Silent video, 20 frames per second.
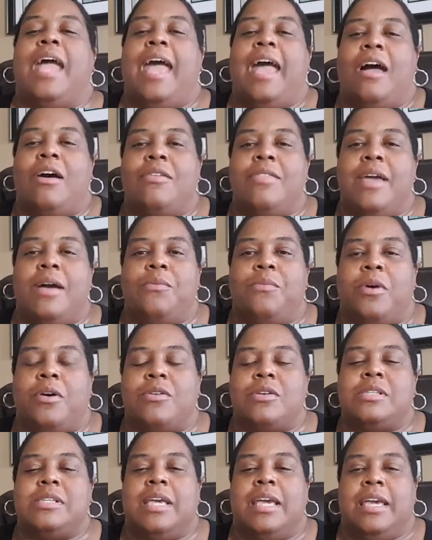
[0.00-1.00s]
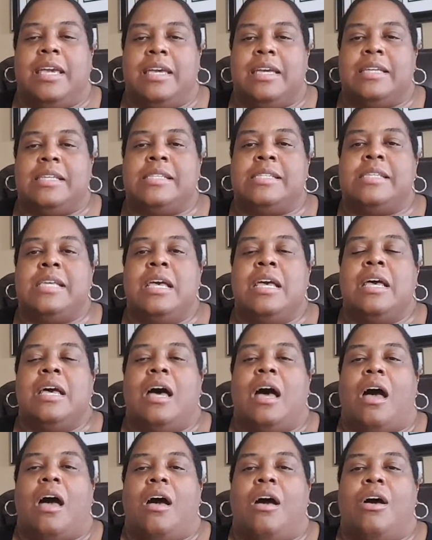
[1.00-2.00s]
how that works is
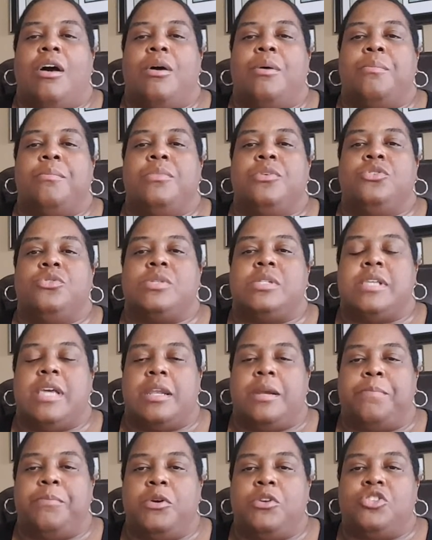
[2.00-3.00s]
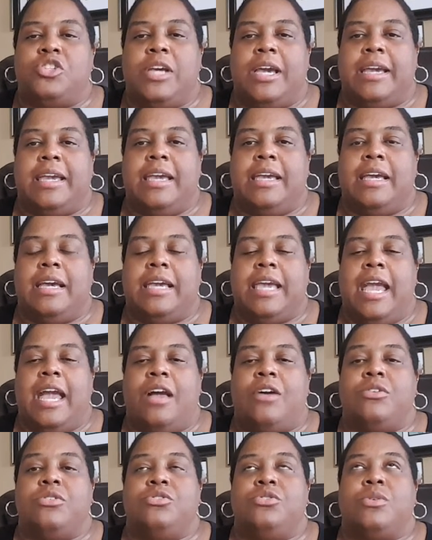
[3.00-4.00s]
um, you set up your checking
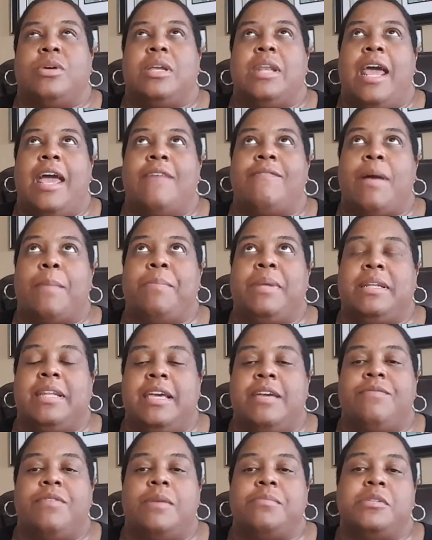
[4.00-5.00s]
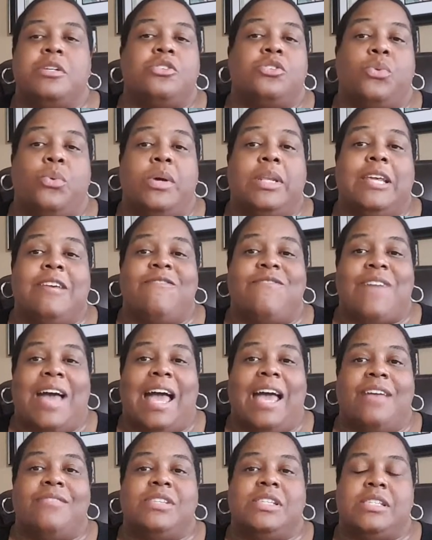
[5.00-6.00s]
account. You can have, I believe, up to
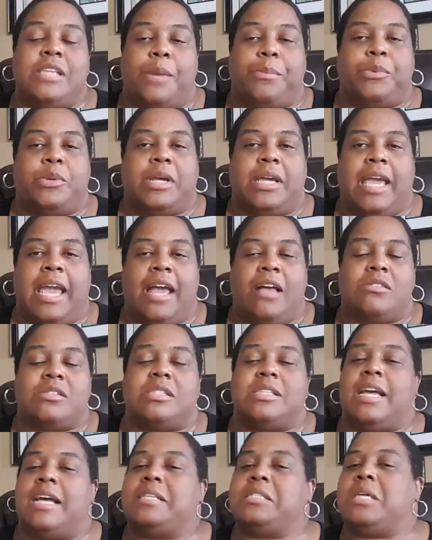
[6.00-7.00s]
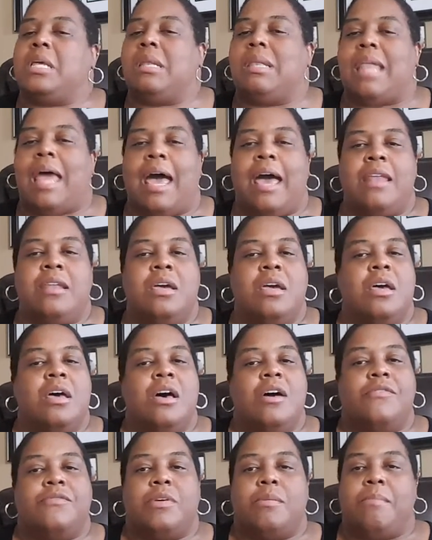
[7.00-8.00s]
twenty-five separate accounts. That's a lot
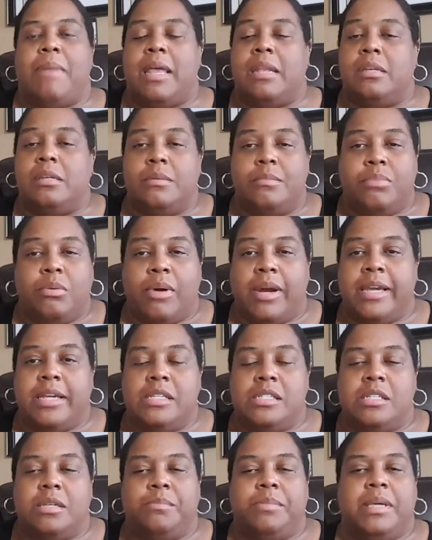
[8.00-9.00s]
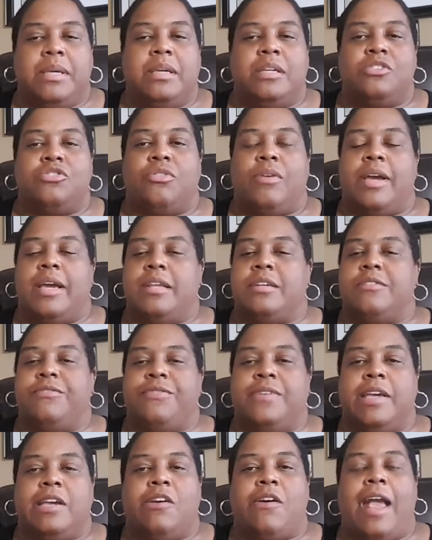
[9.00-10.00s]
for my little brain to be trying to
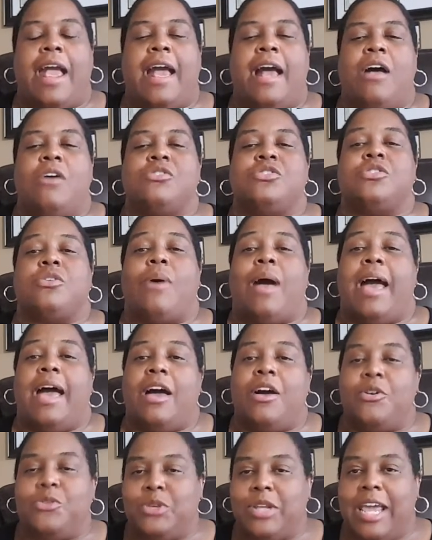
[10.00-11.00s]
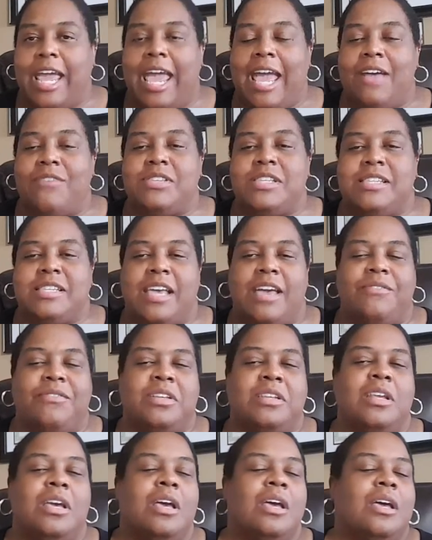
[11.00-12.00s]
figure out. So I only have
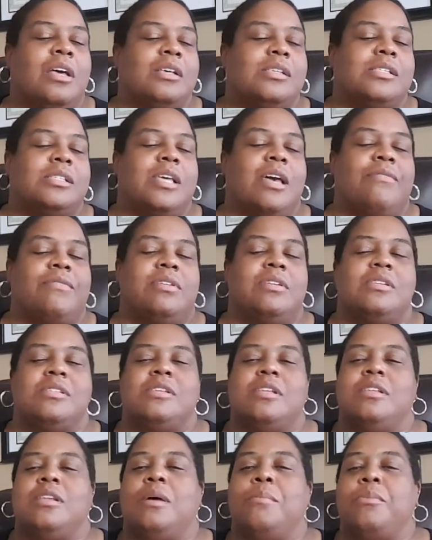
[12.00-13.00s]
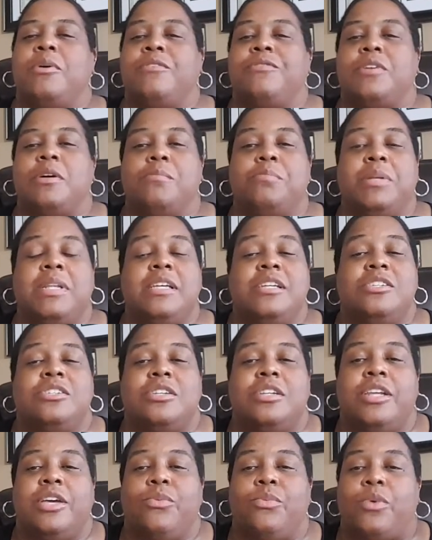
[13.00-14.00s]
seven. Seven is the number of
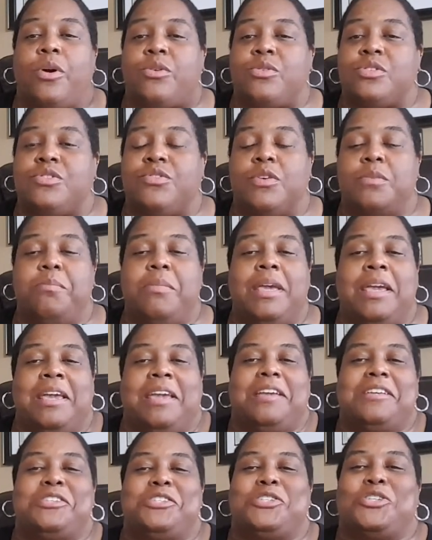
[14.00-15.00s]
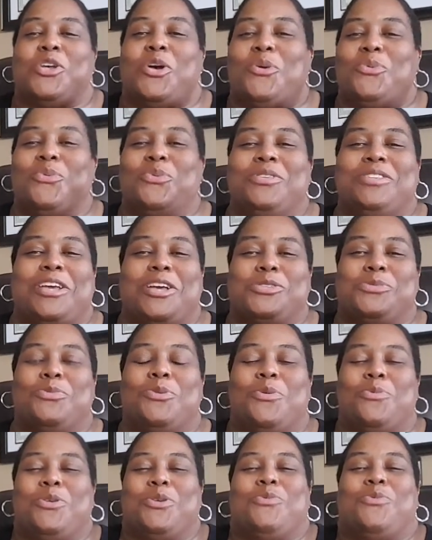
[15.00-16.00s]
completion. It works for me, so that's
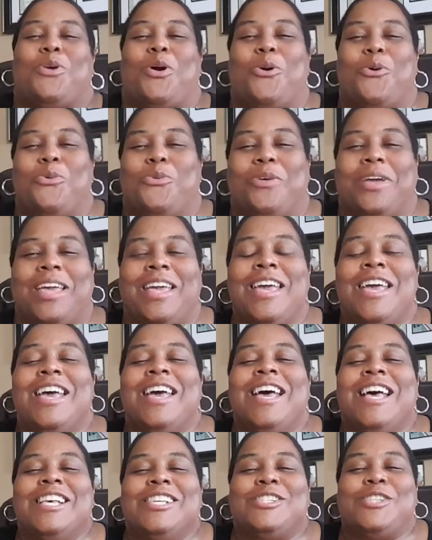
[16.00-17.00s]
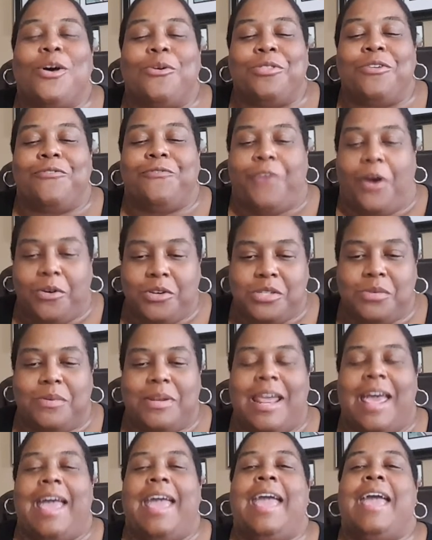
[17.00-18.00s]
what we roll with. So the first
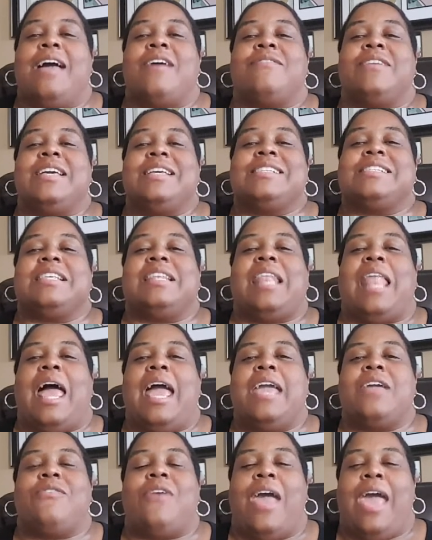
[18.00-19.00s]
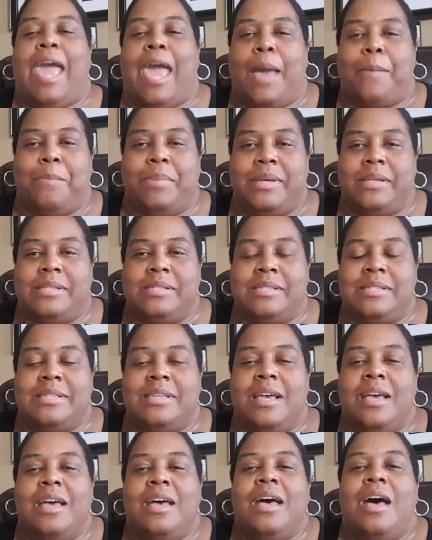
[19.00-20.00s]
one I have is Life
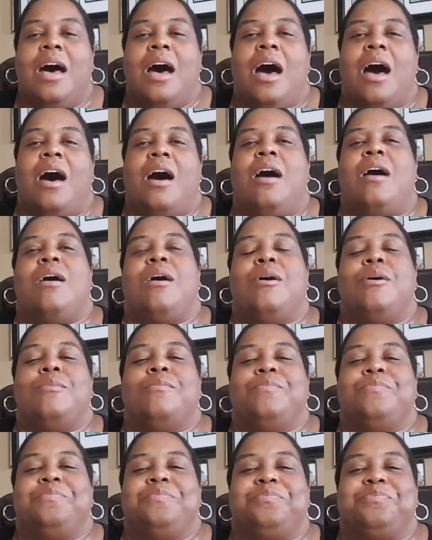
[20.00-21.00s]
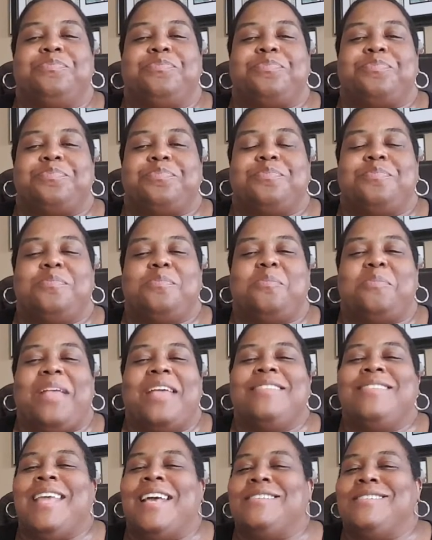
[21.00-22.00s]
Happens. Um,
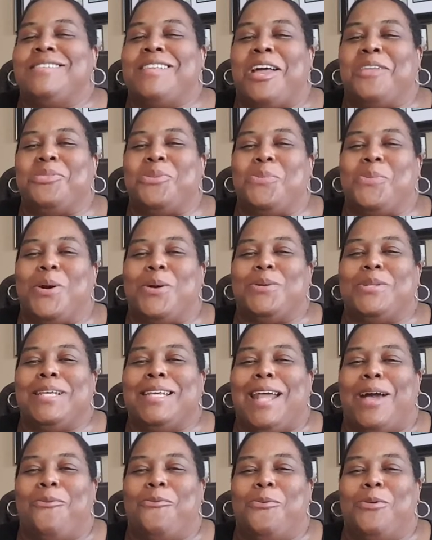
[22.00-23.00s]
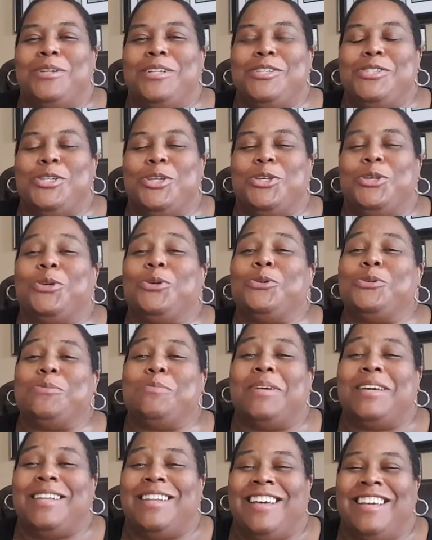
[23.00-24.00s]
that's not the word that I wanted to use,
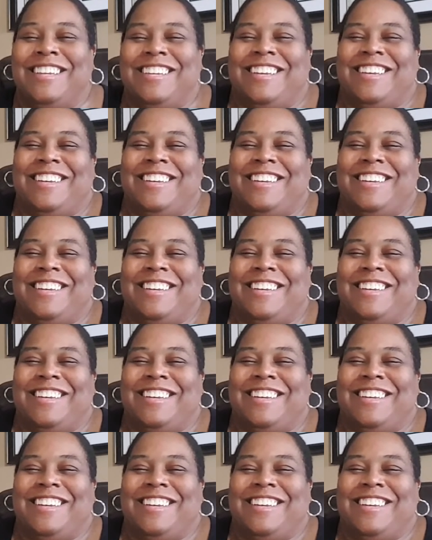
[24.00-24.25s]
but